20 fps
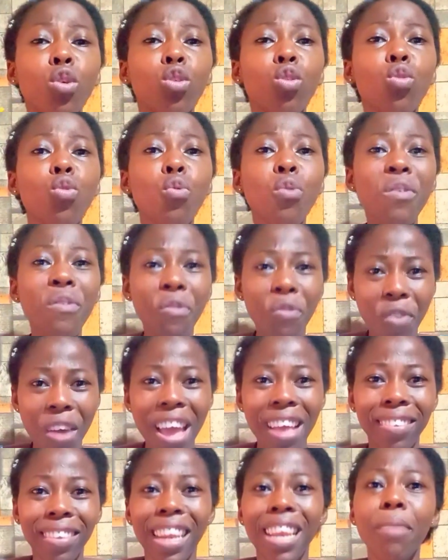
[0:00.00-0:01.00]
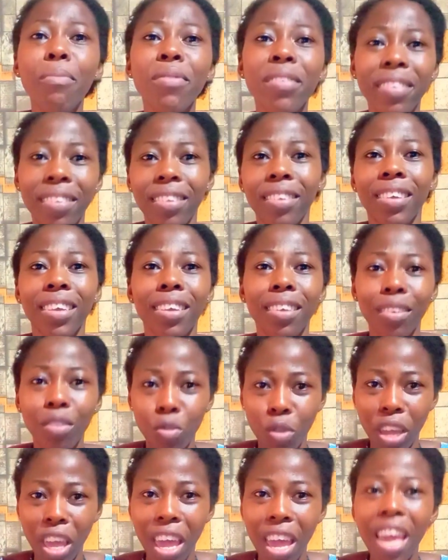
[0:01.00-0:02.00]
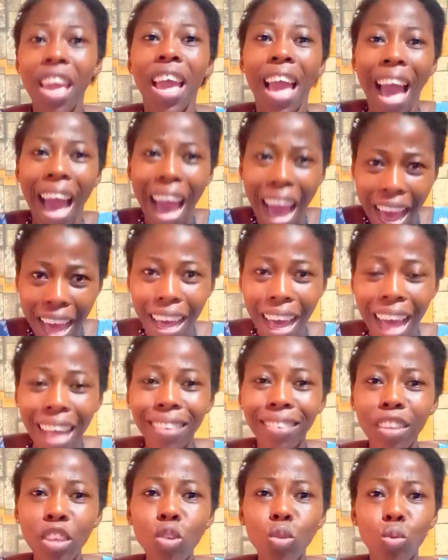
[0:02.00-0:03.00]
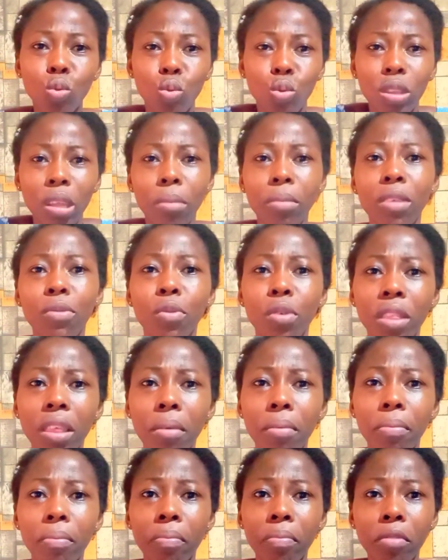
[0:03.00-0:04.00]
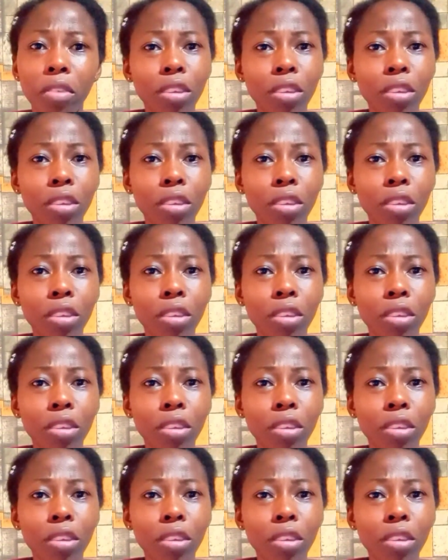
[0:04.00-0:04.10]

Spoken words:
you revere, celebrity, okay, asking you to do something for them.